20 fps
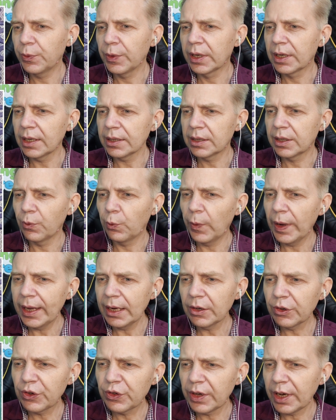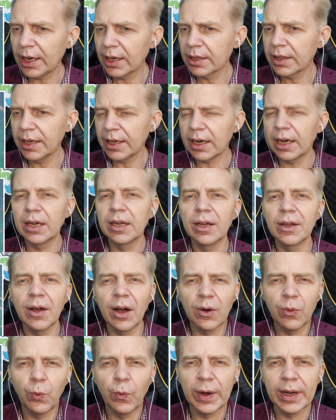We got the whale shark there. I
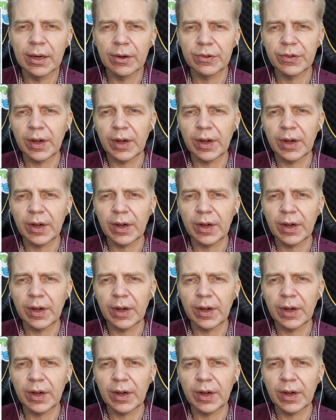love whale